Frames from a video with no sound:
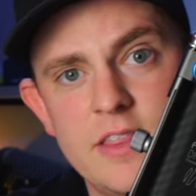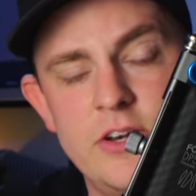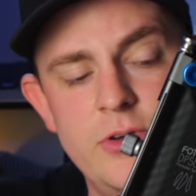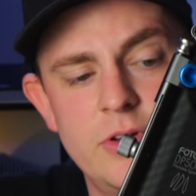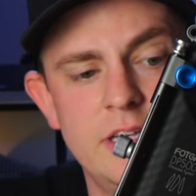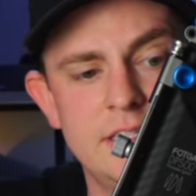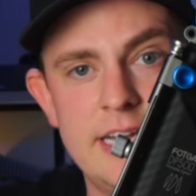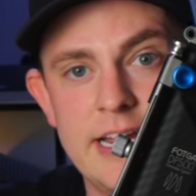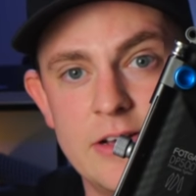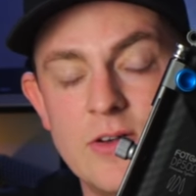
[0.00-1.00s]
And the Nucleus
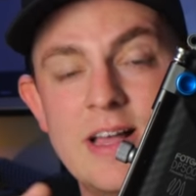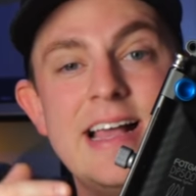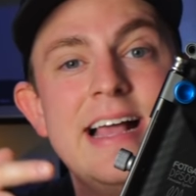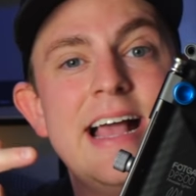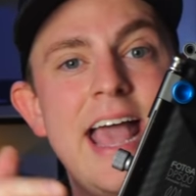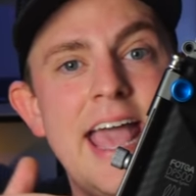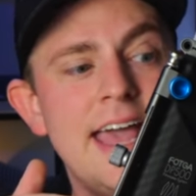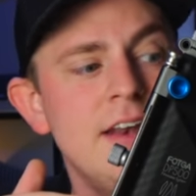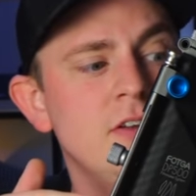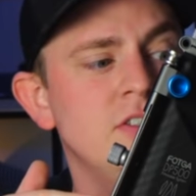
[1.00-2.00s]
Nano
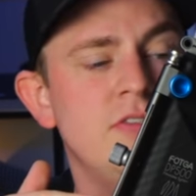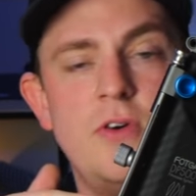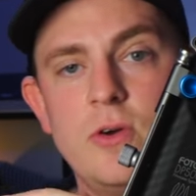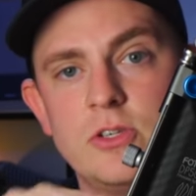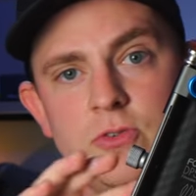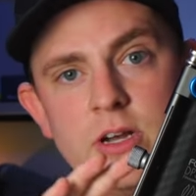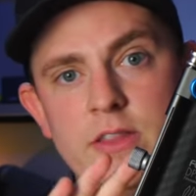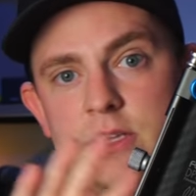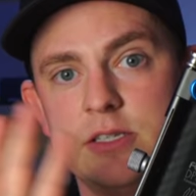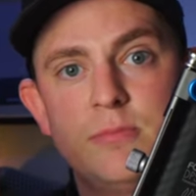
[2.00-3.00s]
handles the focus ring
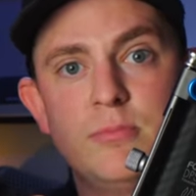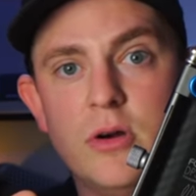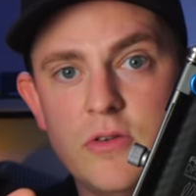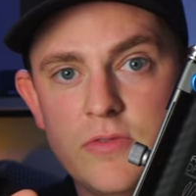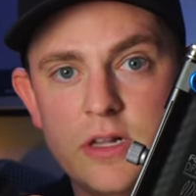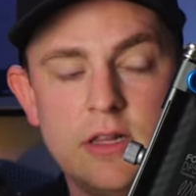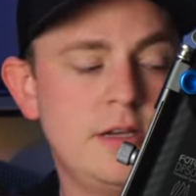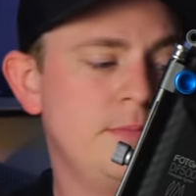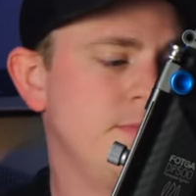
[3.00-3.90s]
on this perfectly.